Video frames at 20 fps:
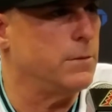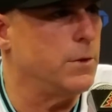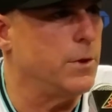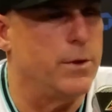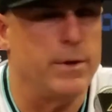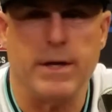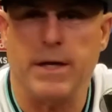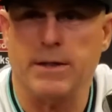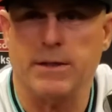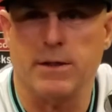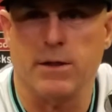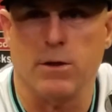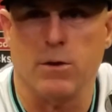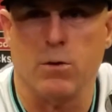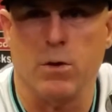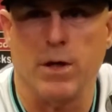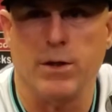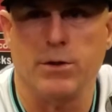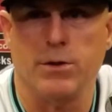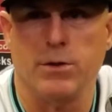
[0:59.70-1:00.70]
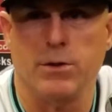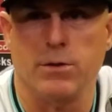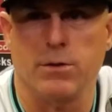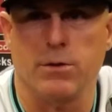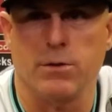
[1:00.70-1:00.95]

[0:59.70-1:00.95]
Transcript: Are you asking a question?